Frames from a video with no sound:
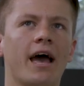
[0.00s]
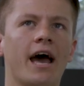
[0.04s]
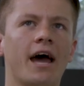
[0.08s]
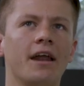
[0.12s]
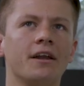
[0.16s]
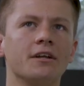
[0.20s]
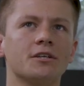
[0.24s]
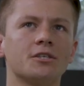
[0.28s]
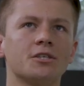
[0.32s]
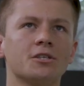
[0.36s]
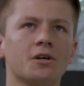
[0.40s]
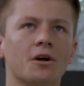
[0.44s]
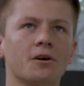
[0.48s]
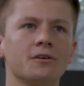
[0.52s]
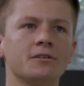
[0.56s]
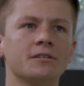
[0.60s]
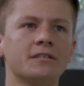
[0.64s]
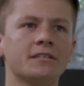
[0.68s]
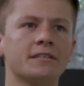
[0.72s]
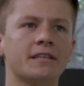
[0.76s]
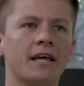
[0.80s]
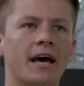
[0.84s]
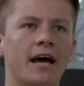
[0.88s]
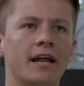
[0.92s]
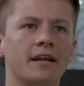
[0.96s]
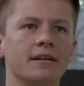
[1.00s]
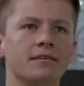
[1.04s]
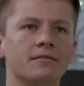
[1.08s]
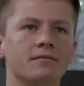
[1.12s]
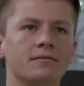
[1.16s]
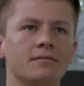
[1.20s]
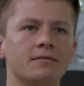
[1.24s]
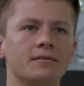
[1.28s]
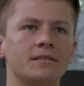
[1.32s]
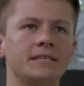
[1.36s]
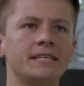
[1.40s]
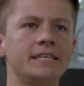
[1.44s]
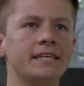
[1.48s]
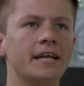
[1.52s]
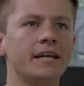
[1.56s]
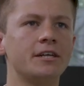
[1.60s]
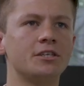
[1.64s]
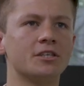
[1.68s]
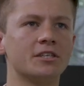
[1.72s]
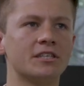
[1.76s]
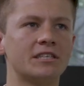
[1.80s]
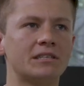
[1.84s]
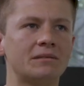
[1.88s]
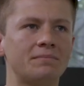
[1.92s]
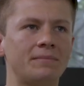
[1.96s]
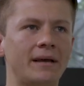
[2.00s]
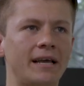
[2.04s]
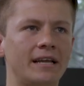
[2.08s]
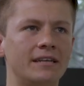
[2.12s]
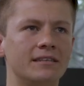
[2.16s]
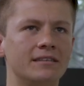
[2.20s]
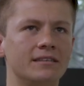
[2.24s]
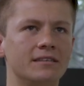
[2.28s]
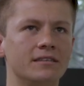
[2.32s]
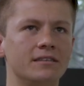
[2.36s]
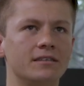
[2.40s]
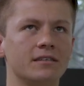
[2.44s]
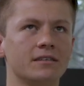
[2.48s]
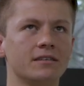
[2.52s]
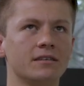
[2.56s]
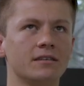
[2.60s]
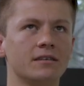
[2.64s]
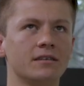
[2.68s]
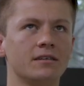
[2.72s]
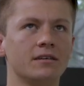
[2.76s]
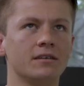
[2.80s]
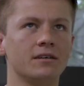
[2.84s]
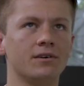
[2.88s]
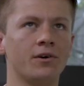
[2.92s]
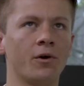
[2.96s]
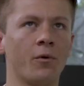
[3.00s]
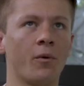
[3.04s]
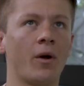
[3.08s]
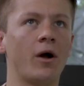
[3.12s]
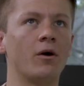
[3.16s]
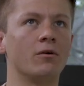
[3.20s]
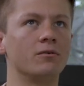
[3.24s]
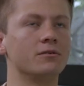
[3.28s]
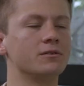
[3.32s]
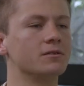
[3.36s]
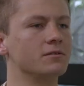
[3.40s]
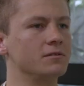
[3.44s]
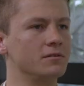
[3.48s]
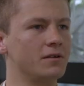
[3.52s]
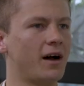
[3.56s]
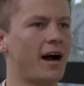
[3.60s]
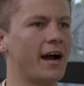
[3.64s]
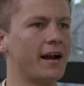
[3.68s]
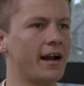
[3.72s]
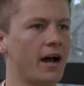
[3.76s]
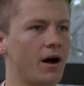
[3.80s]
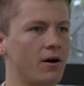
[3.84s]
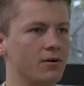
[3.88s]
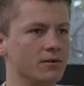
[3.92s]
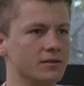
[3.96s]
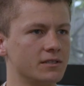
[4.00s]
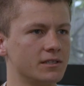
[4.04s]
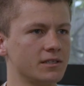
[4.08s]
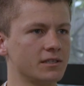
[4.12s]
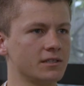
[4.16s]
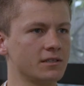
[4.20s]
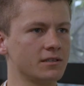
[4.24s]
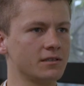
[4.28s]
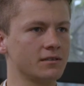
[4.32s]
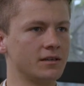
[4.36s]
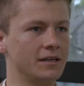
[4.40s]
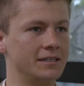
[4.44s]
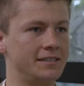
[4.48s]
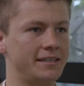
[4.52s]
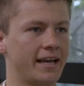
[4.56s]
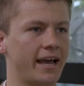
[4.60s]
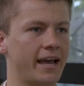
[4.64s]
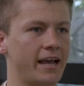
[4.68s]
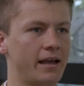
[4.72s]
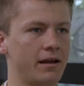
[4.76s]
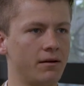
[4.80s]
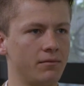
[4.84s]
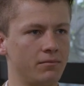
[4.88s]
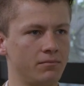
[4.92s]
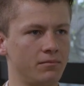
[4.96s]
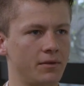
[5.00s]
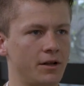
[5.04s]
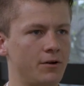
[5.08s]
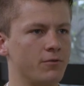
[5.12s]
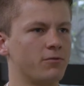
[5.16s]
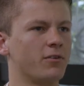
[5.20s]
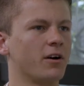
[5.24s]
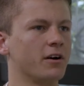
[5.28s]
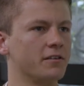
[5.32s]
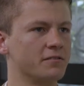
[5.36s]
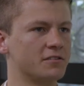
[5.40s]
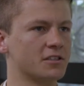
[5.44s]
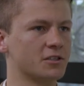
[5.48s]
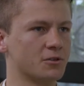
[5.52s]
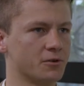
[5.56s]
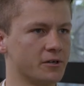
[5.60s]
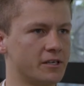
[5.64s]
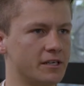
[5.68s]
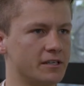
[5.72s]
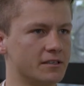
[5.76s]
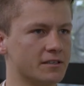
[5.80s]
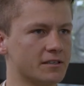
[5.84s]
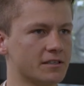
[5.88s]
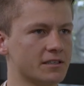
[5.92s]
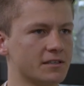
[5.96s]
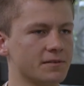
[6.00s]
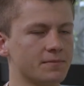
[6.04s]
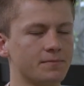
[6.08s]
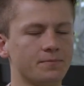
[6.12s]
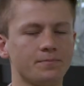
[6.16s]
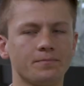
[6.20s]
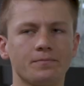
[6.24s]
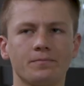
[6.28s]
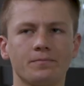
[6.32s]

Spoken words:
And it shows that teenagers spend around 9 hours a day in front of screens.